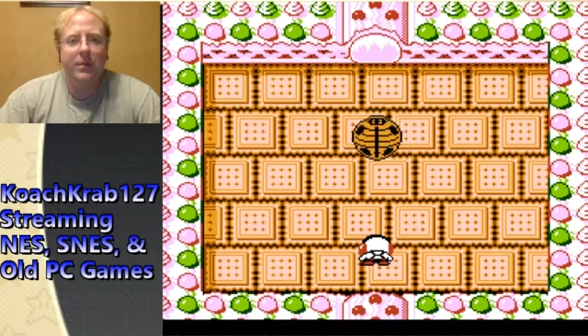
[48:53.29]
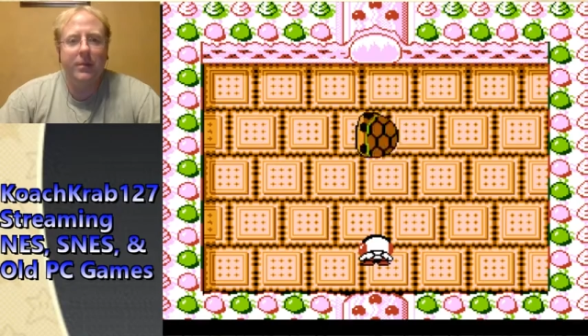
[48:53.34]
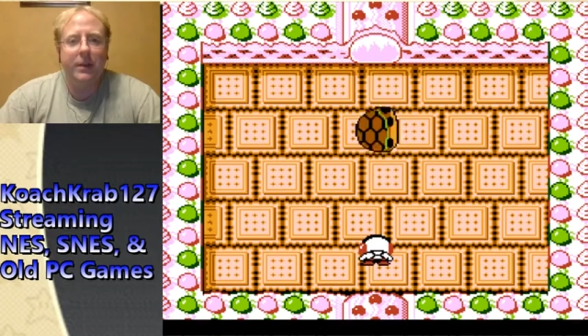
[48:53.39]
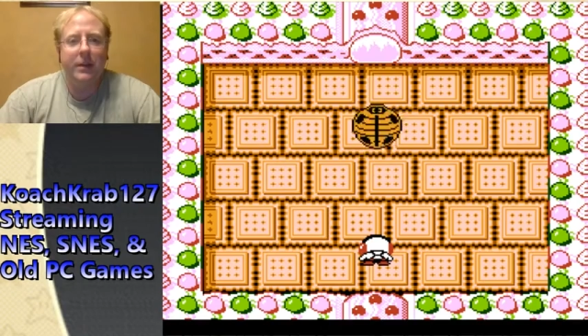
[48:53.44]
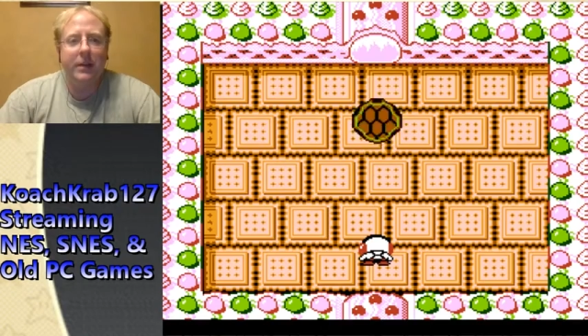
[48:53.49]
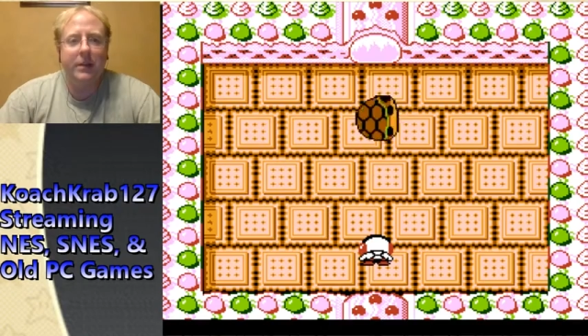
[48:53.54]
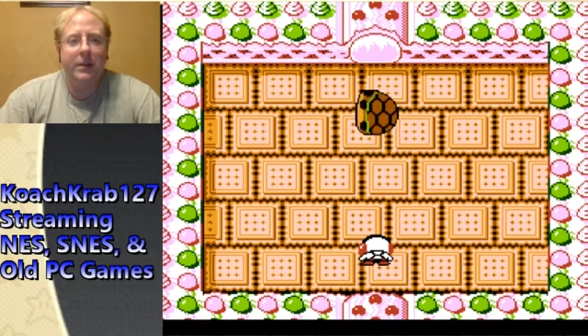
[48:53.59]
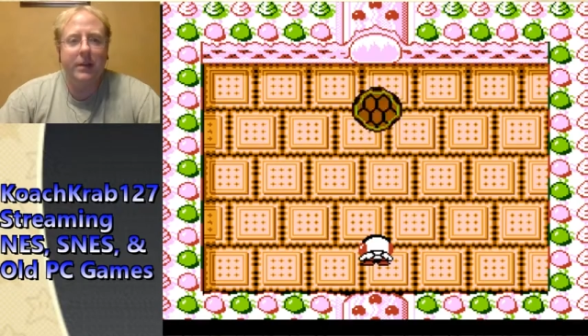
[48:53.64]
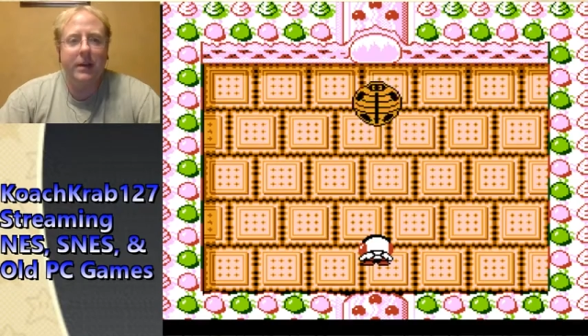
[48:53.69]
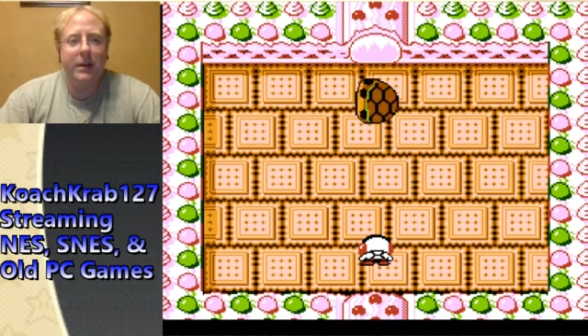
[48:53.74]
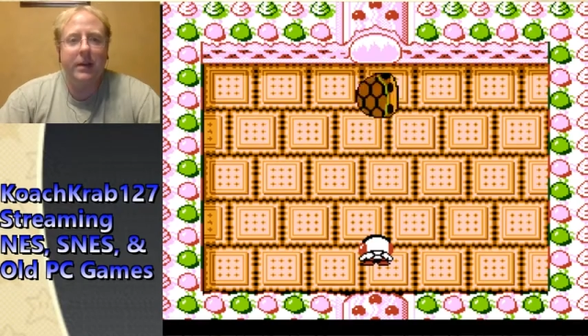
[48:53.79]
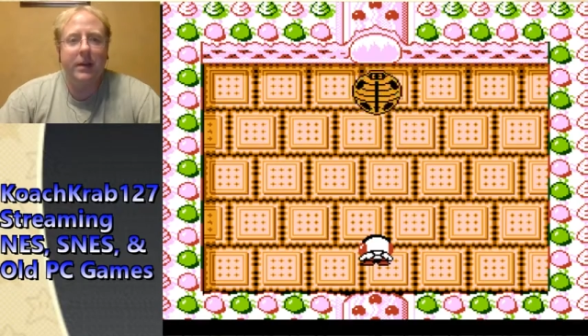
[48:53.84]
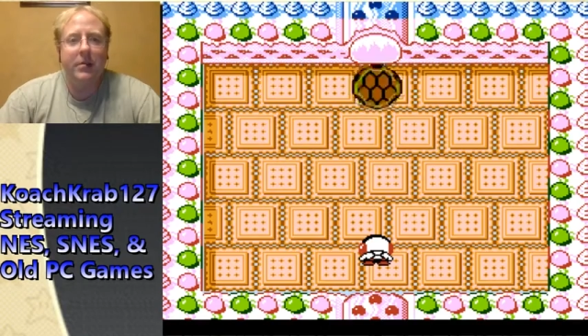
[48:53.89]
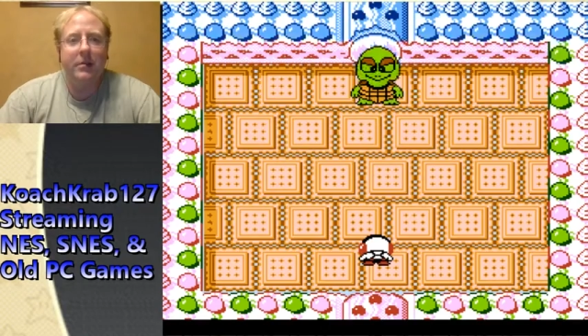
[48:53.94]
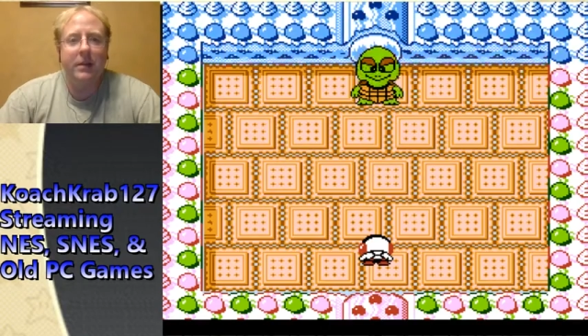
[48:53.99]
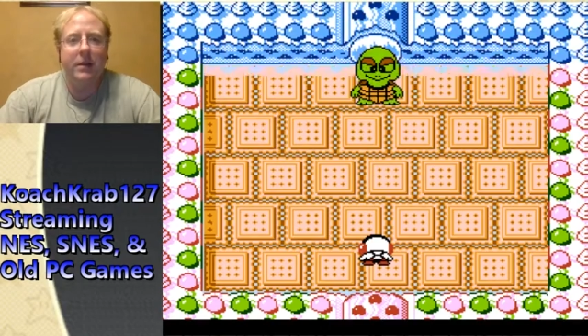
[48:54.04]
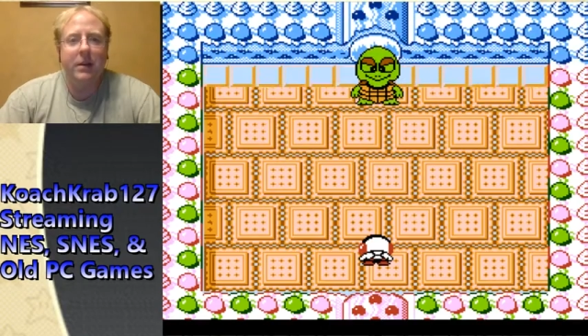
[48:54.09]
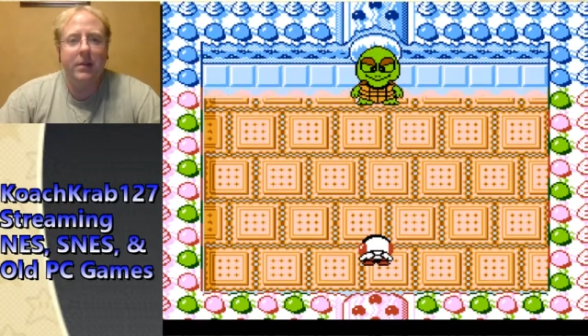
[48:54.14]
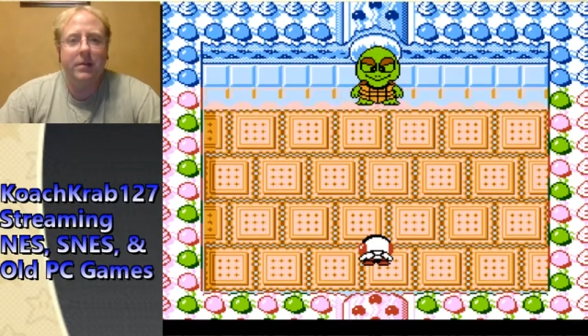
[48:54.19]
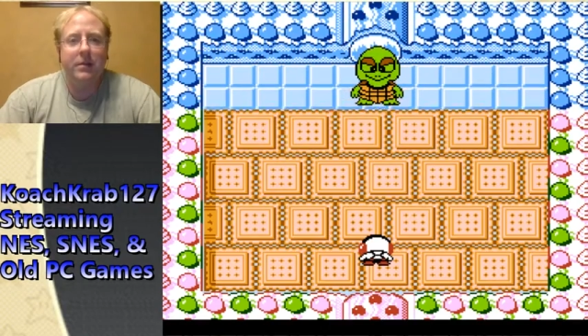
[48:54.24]
Yes, I am
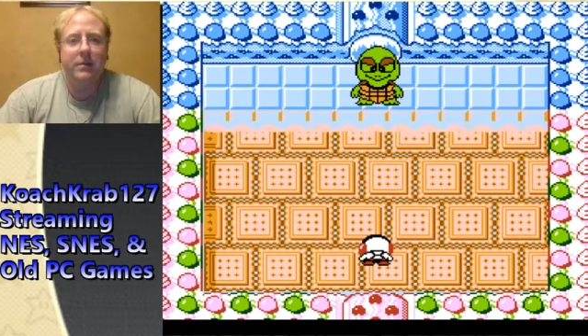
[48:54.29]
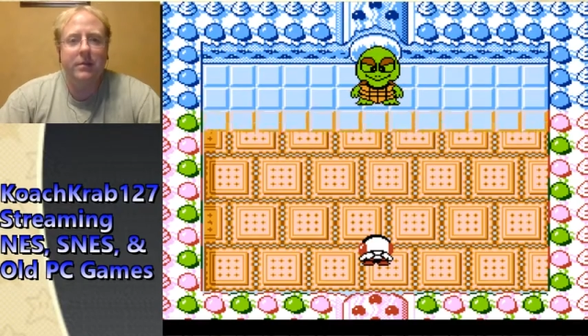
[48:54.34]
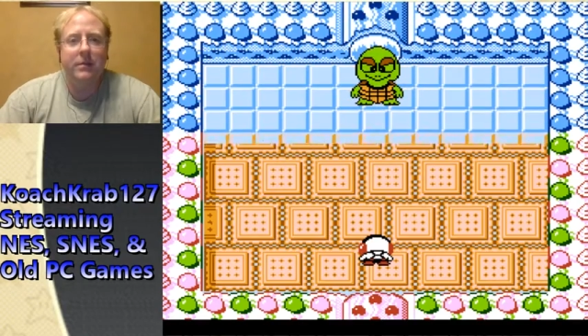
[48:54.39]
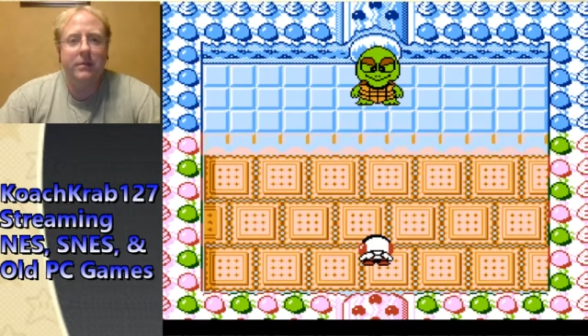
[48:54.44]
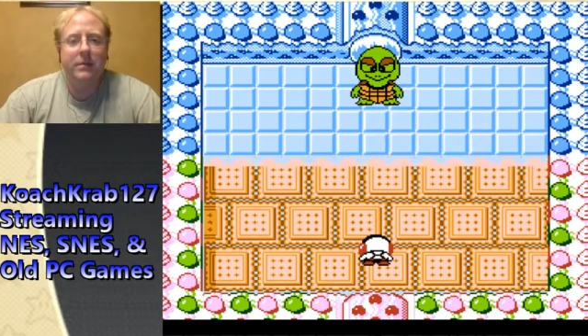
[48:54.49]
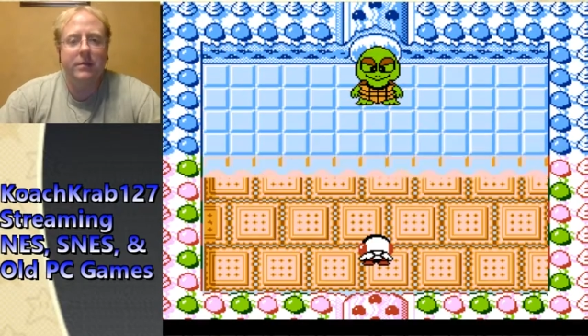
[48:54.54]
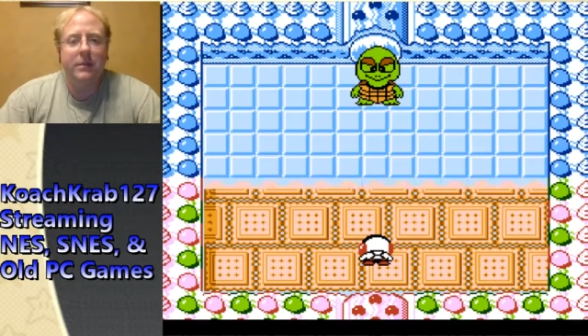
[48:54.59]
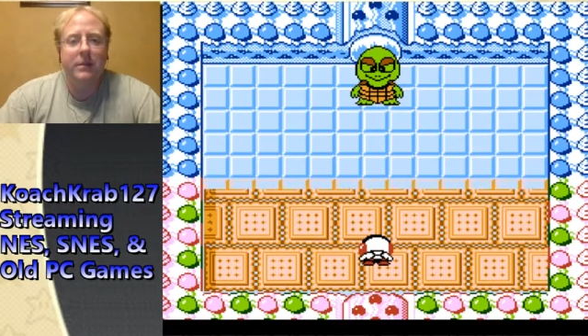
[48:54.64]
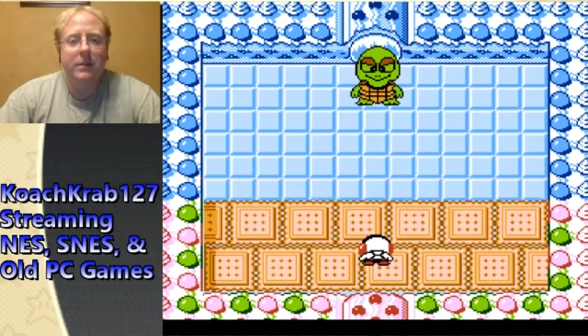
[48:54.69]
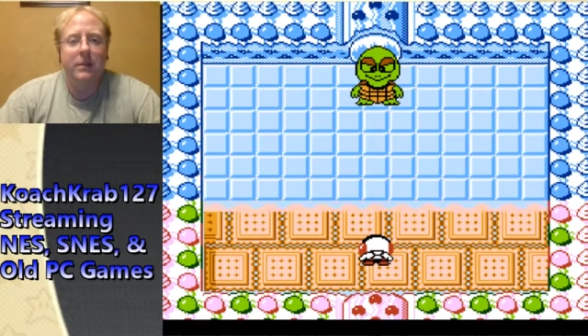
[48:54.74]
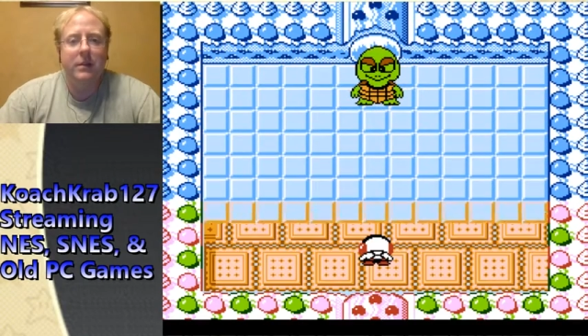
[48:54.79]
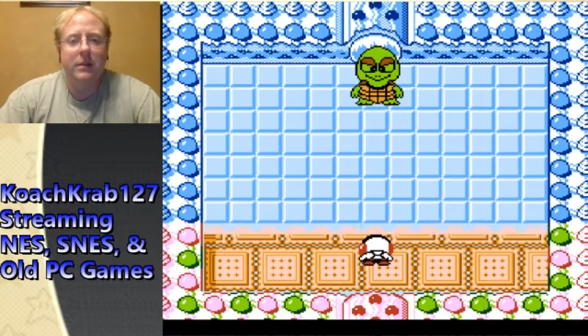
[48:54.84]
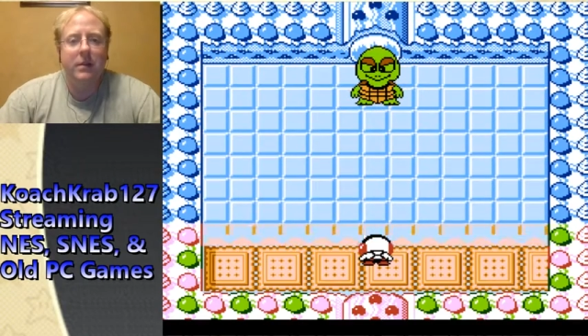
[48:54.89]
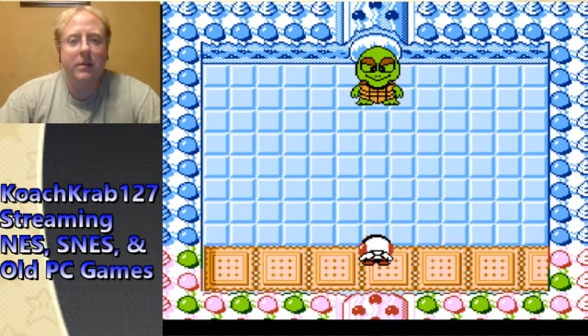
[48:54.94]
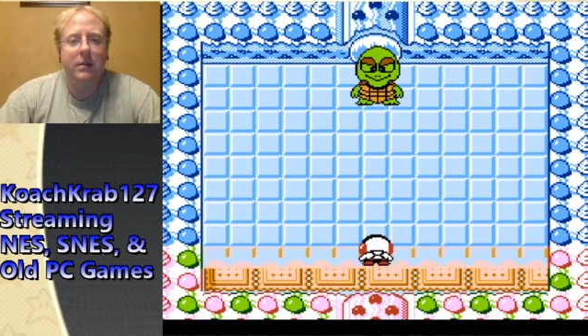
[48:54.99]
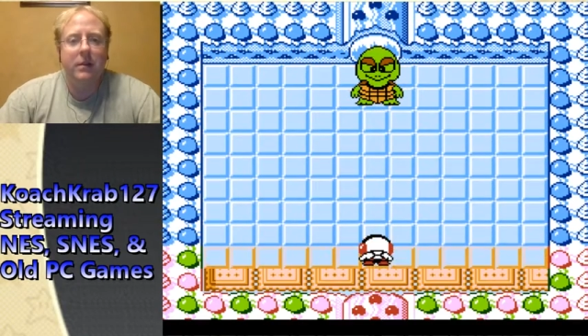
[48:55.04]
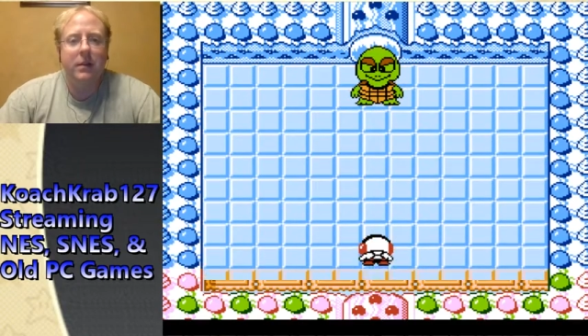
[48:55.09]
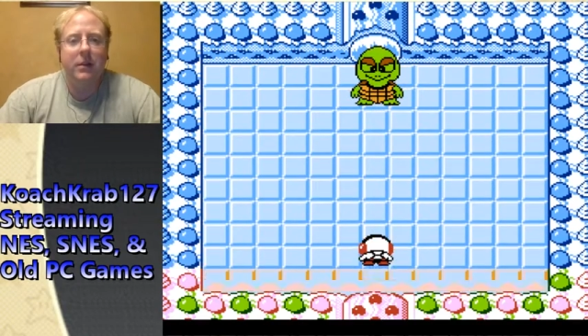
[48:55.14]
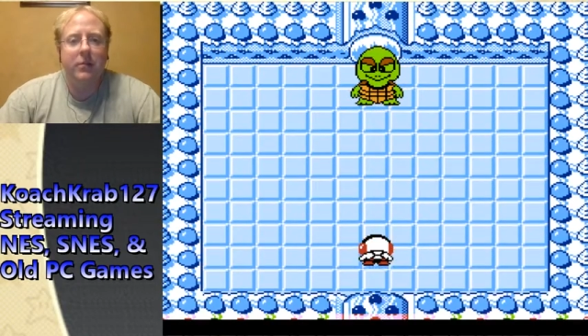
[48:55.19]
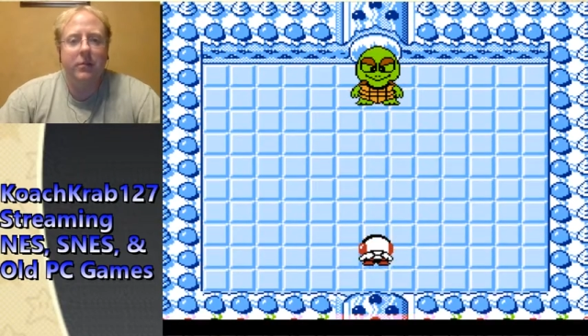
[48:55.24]
Kickle.
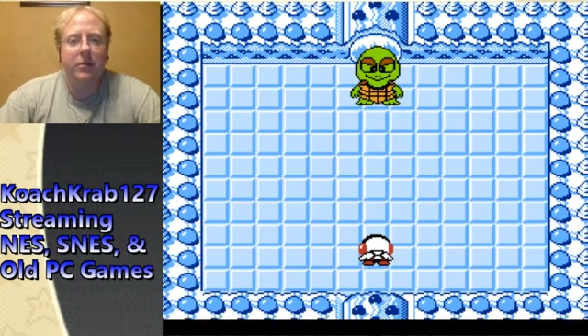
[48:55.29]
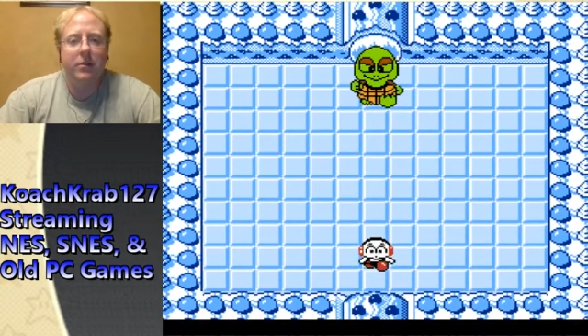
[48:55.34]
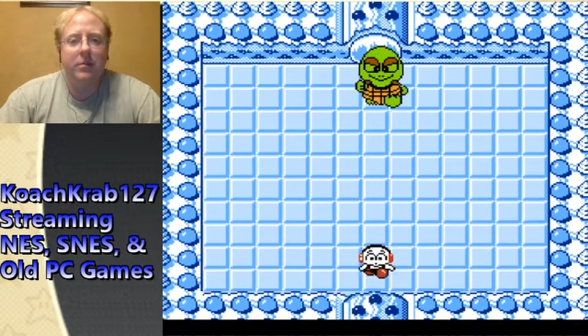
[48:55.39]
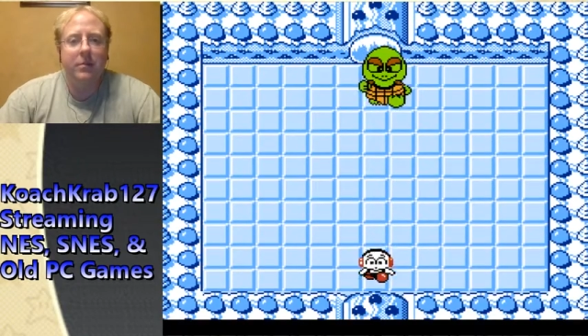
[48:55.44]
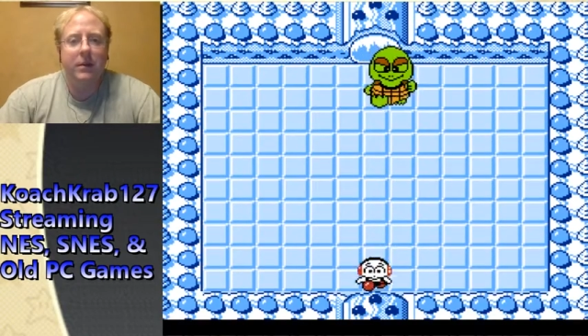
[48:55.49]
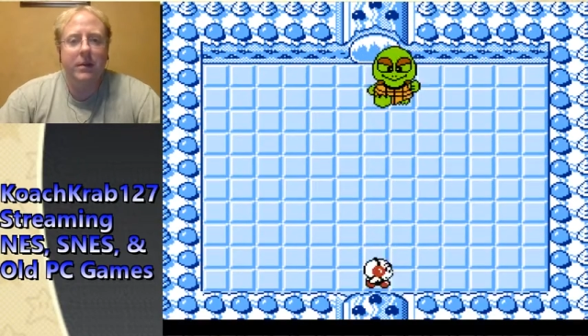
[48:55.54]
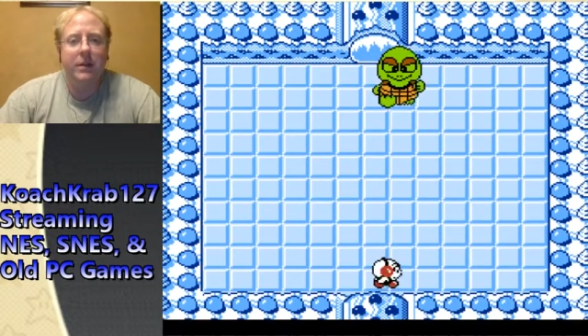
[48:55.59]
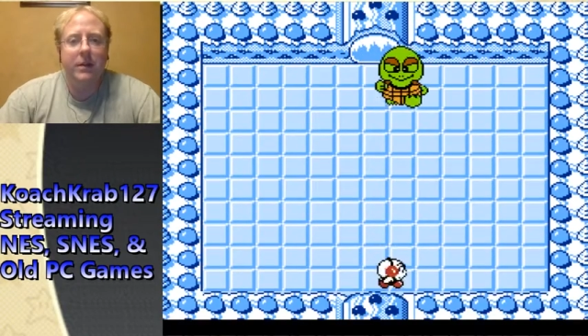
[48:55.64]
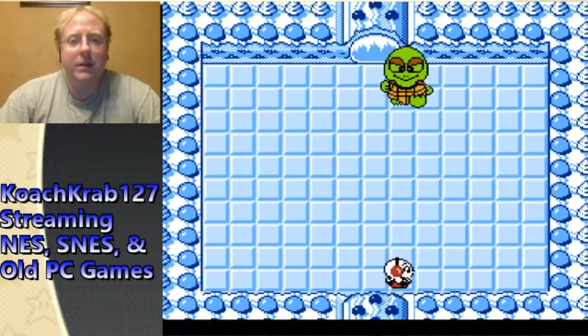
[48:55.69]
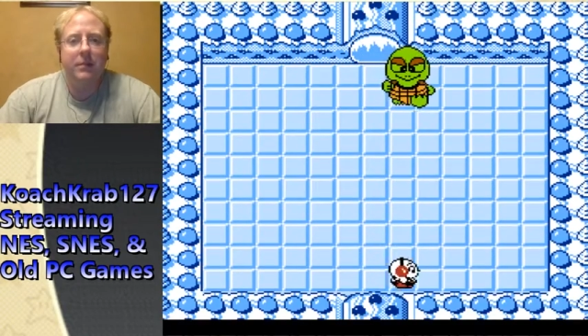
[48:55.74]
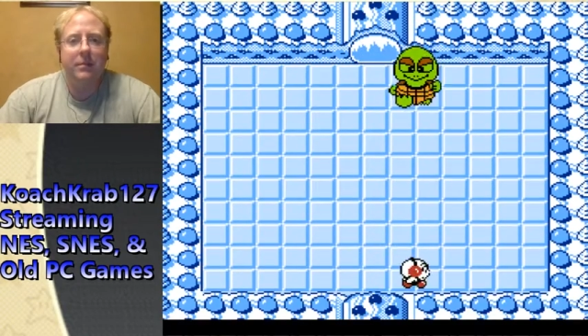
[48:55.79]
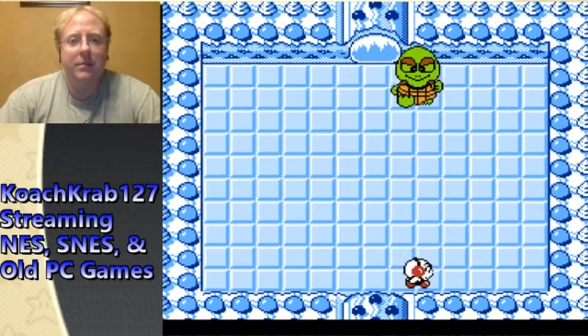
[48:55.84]
Glad you know my name.